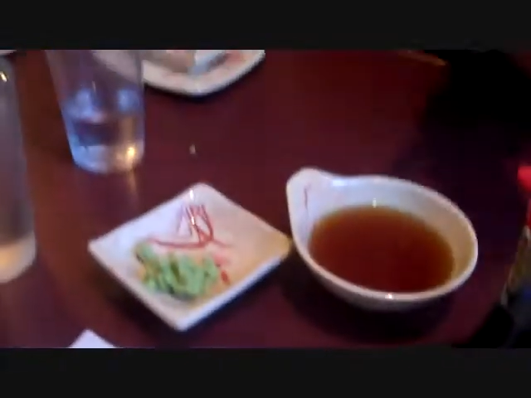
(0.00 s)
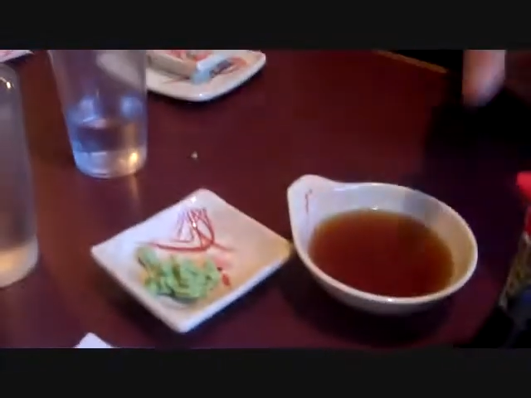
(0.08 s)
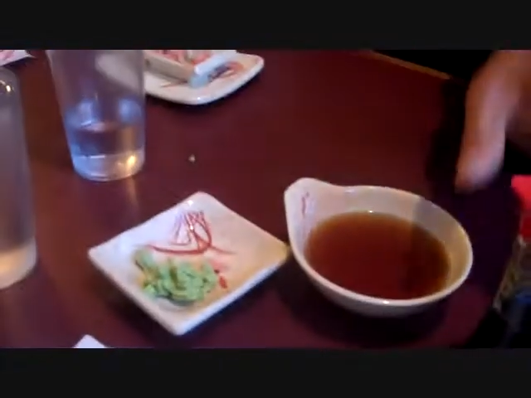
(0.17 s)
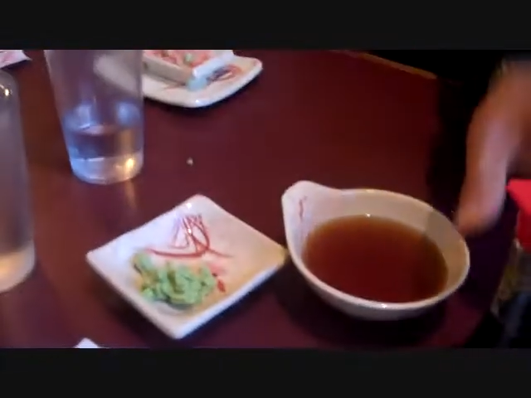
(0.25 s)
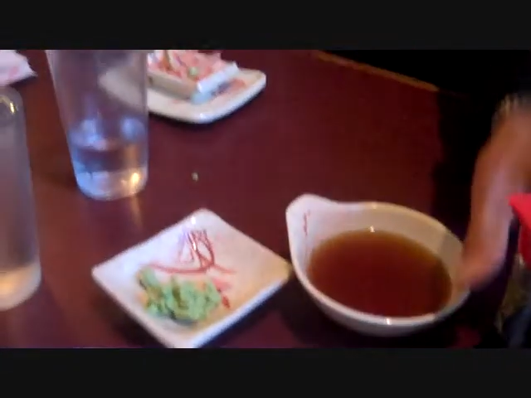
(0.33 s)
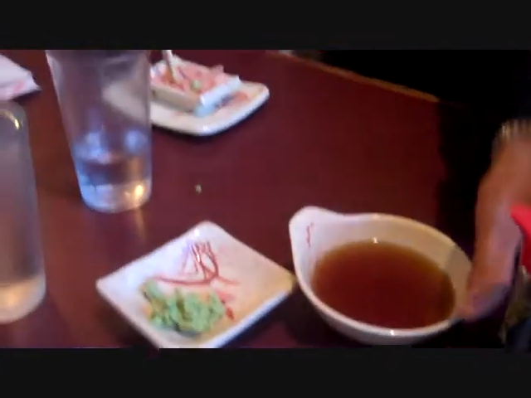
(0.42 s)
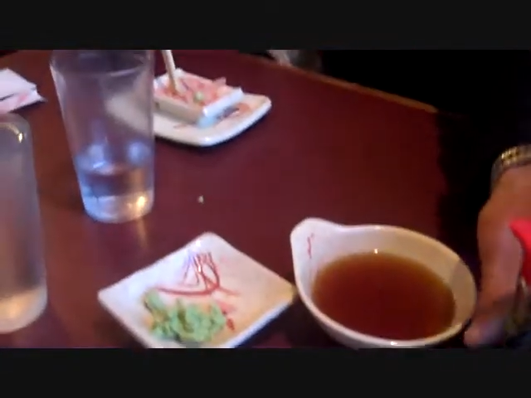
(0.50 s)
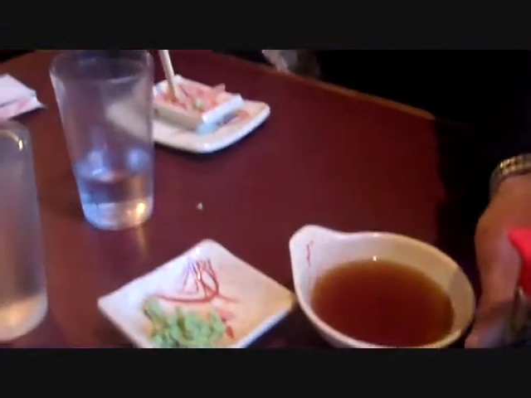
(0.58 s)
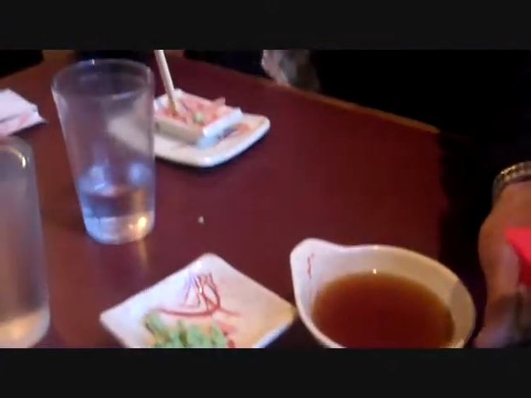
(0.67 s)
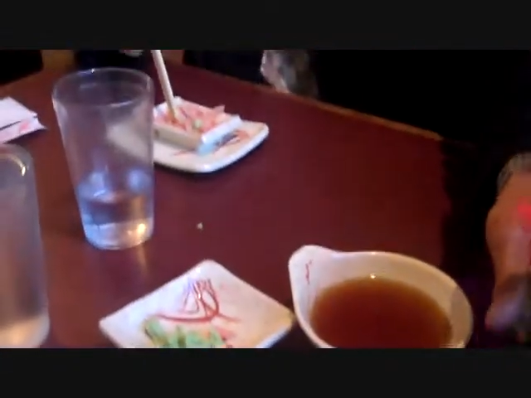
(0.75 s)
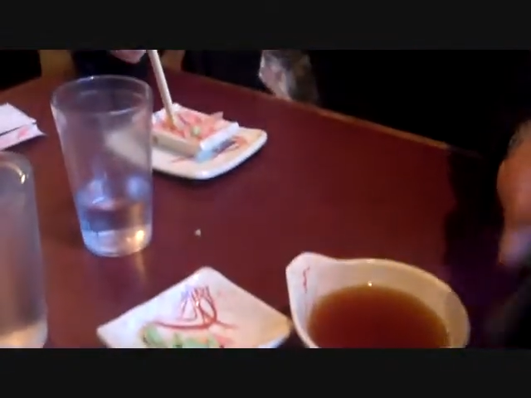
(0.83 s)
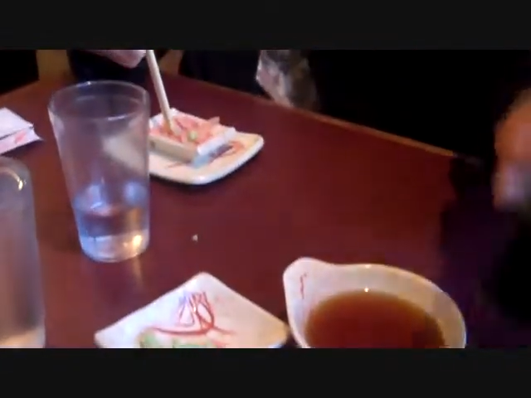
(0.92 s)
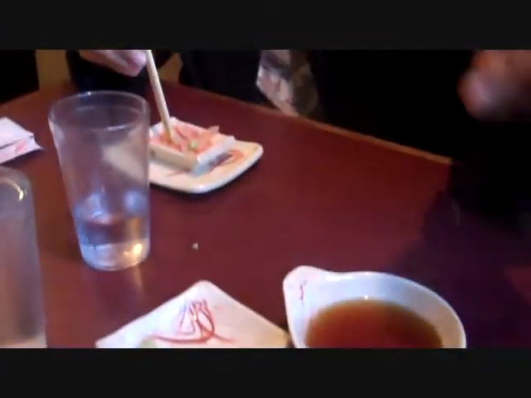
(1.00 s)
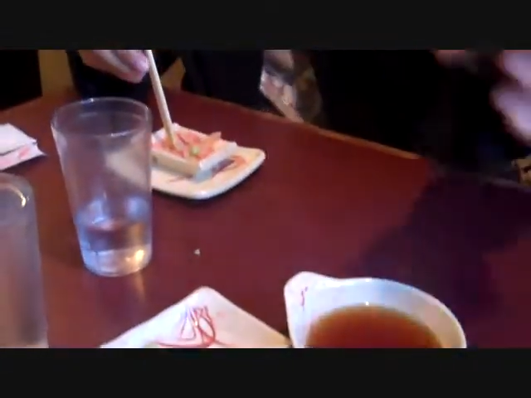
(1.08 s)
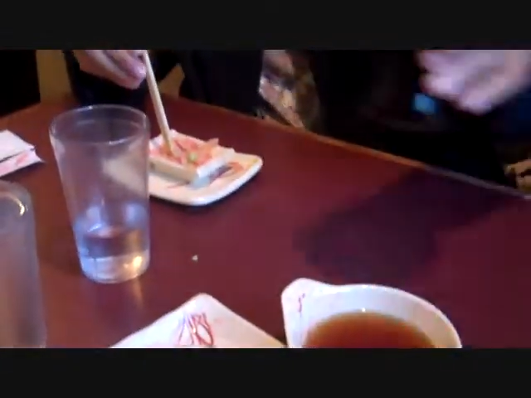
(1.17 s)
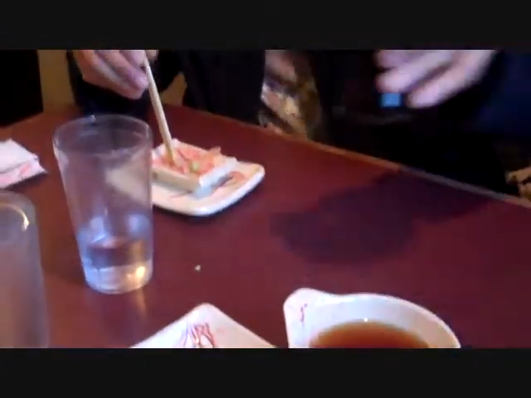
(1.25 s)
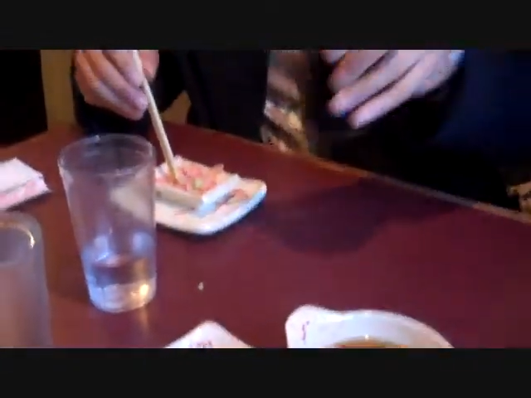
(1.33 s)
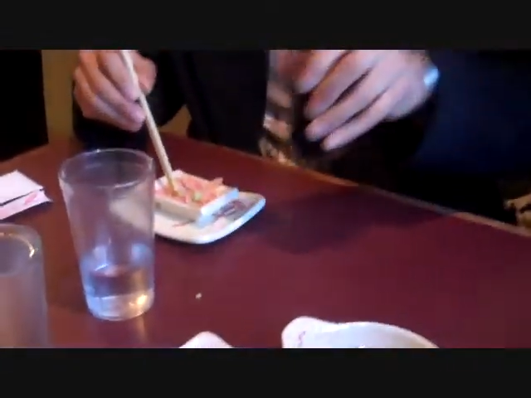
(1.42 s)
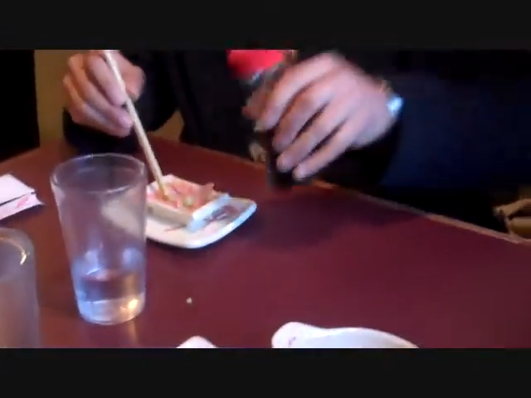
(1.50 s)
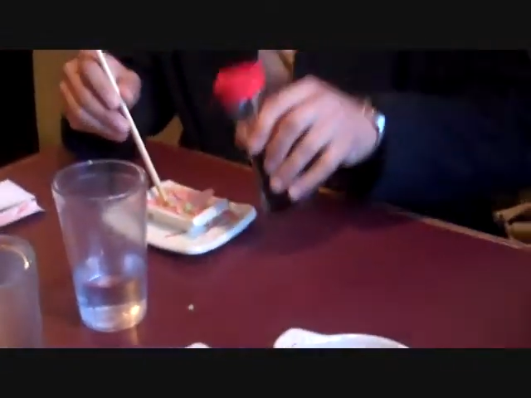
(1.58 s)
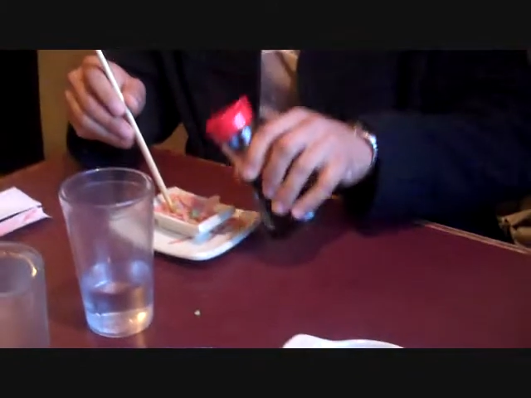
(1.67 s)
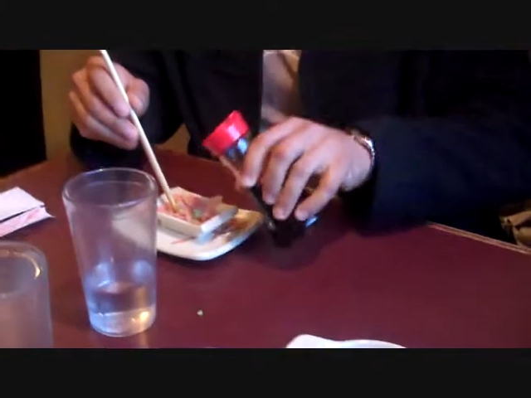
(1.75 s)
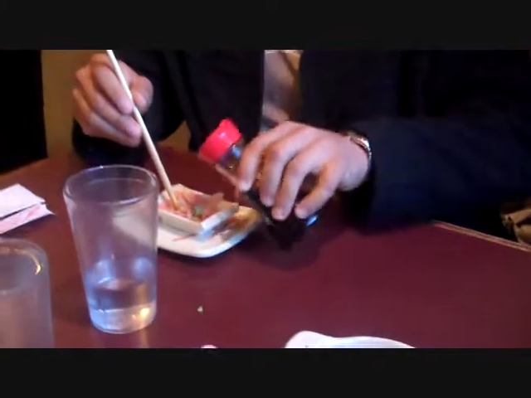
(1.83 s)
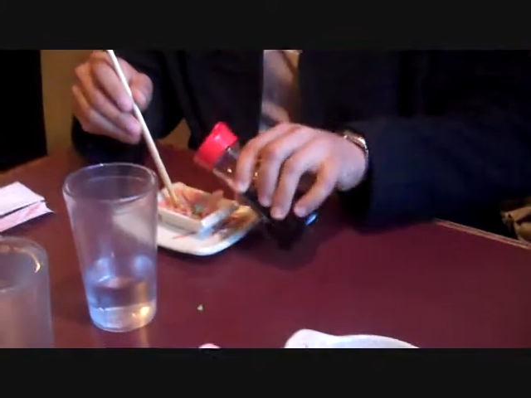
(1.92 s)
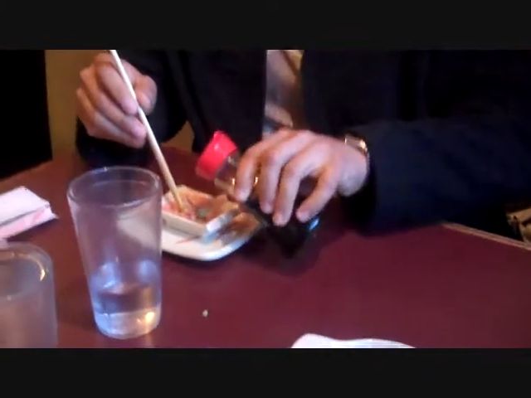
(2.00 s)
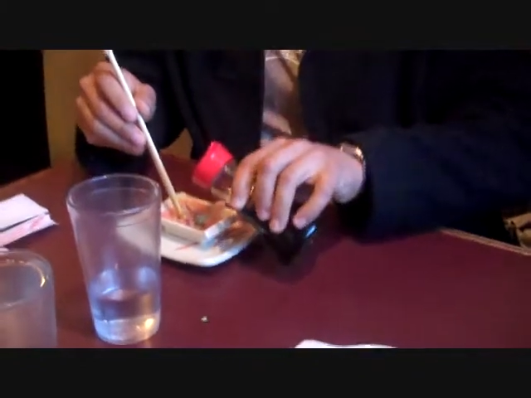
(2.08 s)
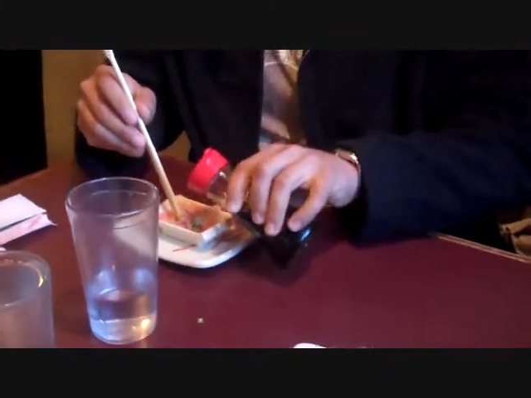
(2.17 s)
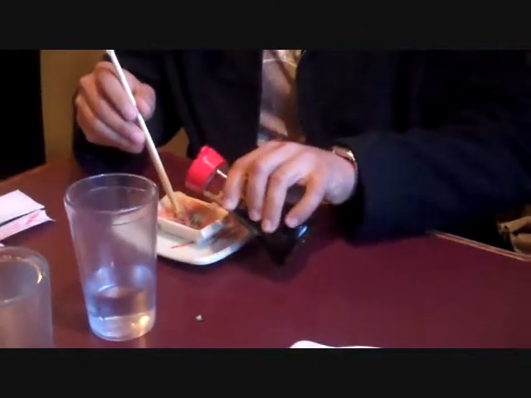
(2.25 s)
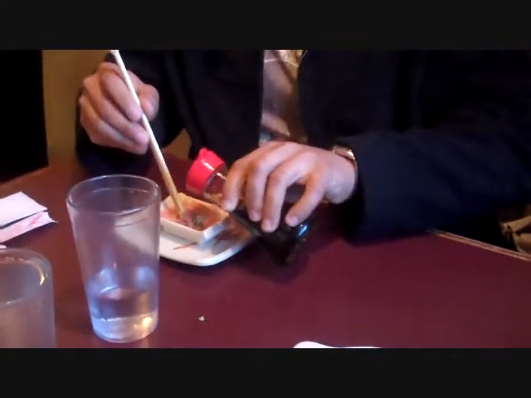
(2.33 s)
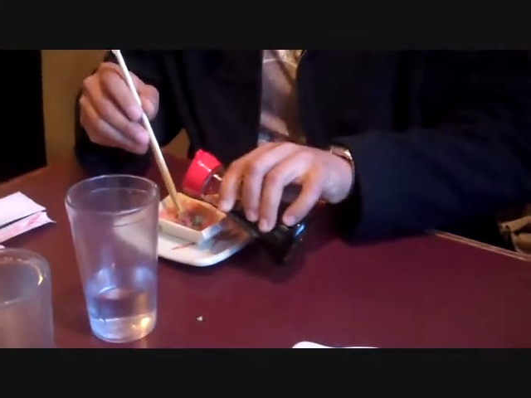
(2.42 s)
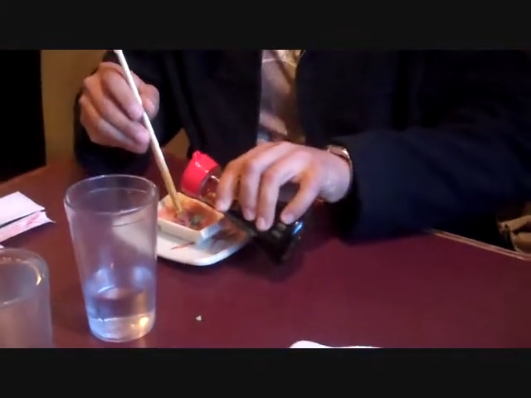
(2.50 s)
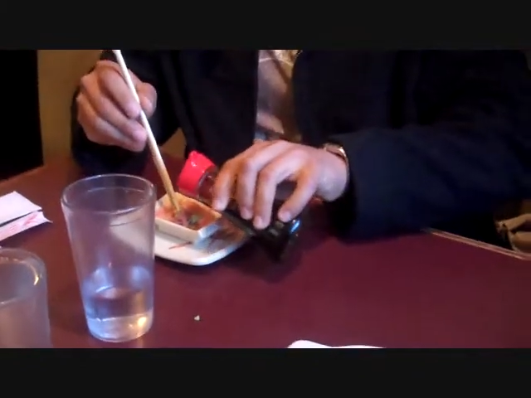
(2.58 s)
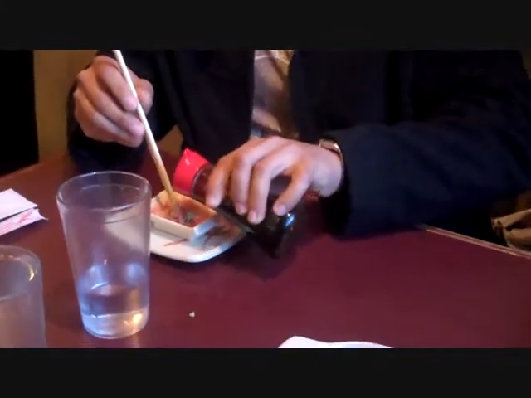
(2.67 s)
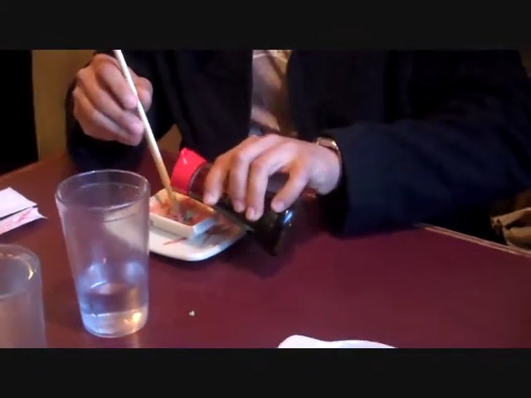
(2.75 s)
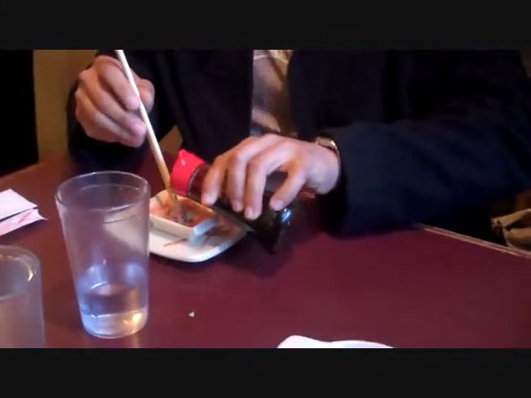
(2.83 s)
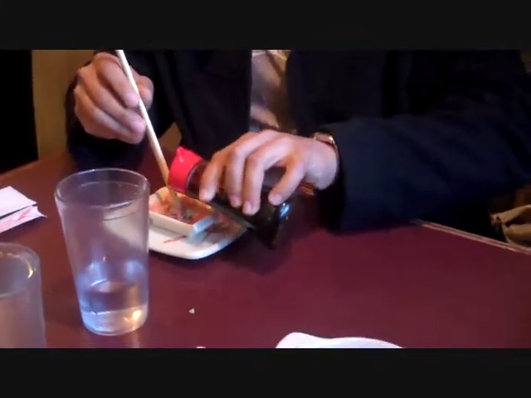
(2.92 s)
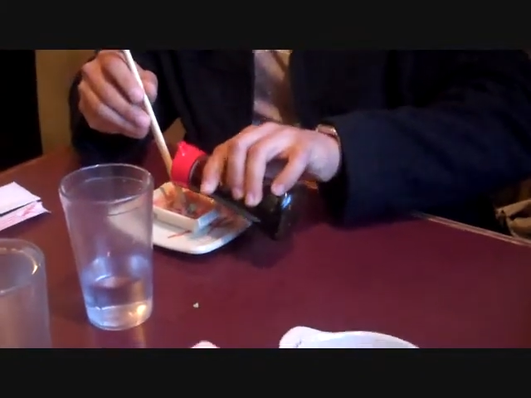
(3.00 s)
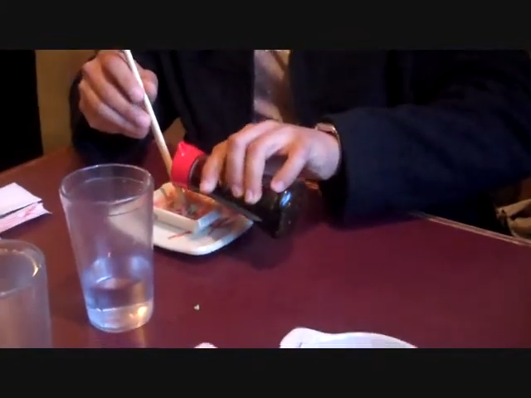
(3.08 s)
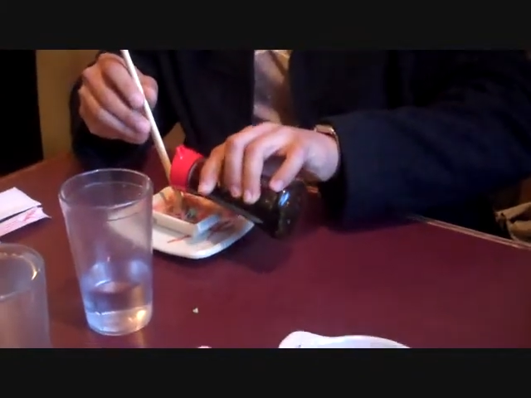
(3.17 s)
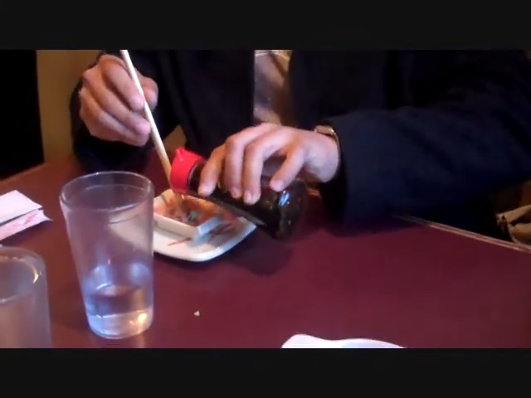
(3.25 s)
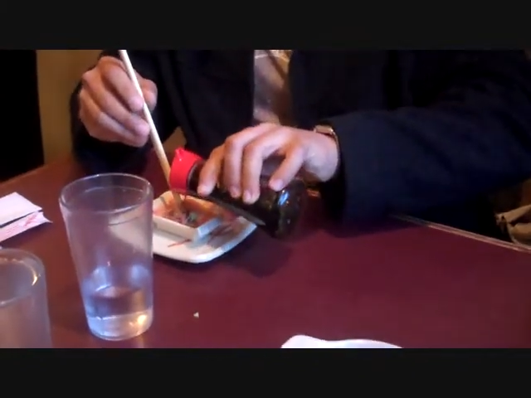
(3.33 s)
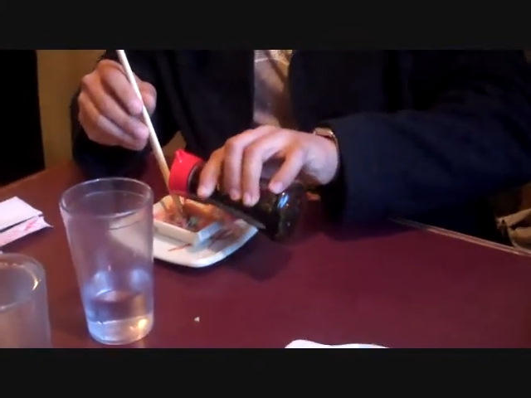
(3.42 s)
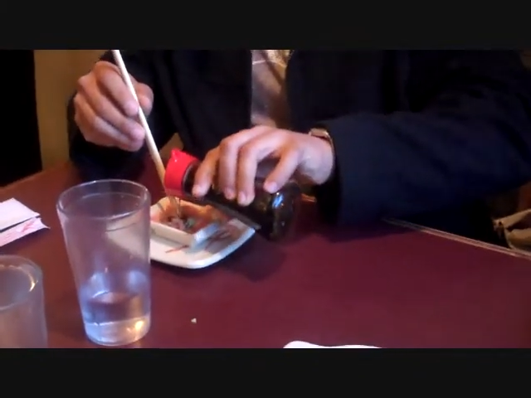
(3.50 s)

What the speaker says: (no speaker visible)